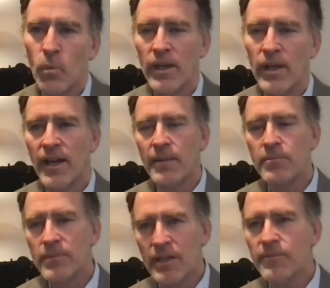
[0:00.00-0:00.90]
When
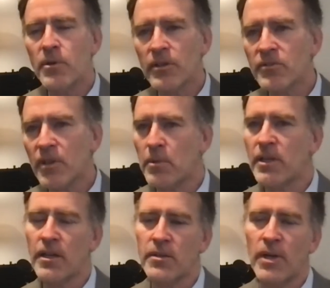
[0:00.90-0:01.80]
I'm interviewing
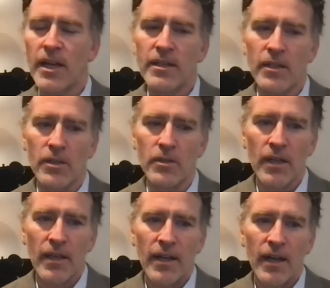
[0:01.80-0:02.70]
somebody on the radio,
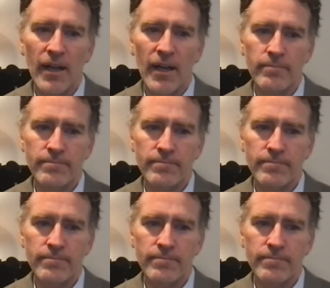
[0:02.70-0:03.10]
um,